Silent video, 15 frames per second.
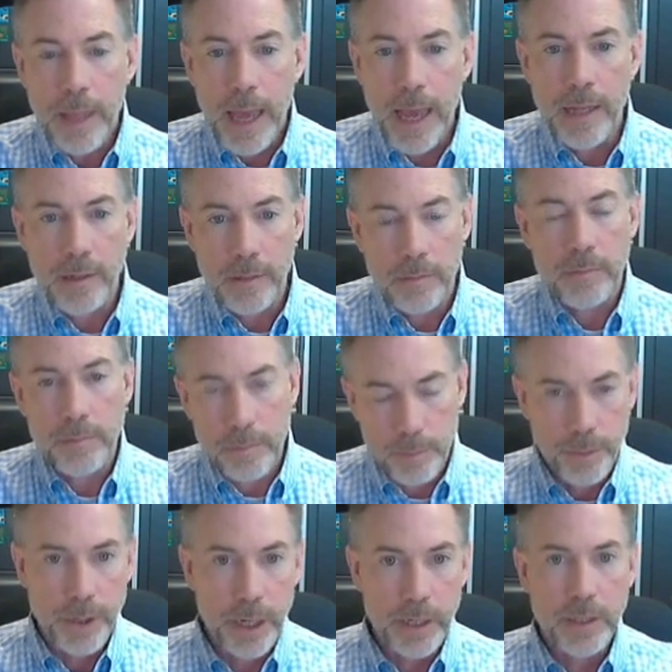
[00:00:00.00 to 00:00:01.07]
And
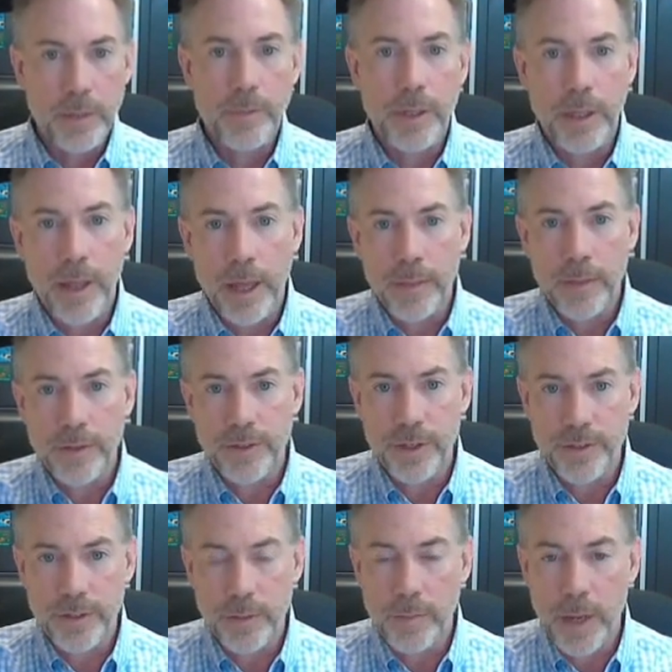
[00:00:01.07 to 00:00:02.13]
predictably, then the
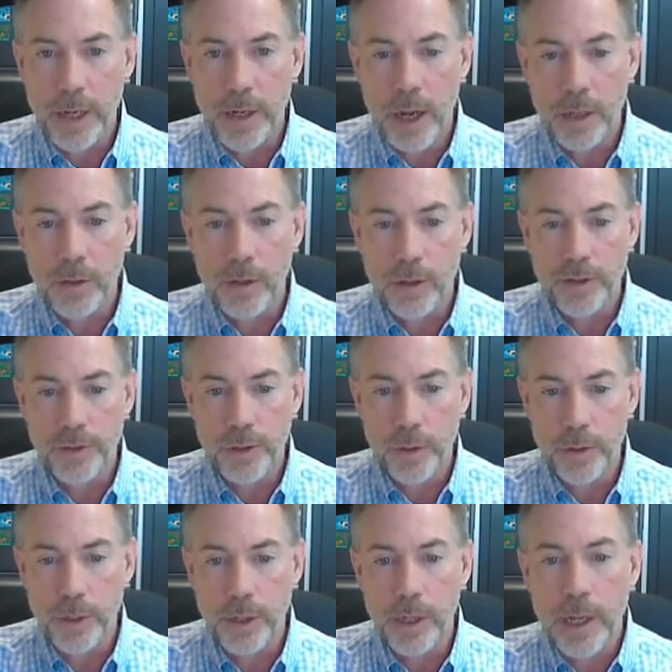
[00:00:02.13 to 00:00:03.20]
system may not look so
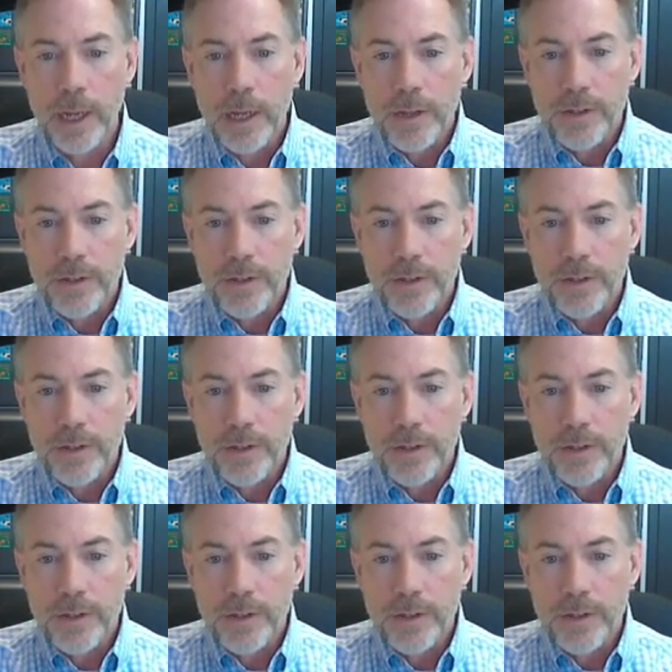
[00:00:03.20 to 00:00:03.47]
good.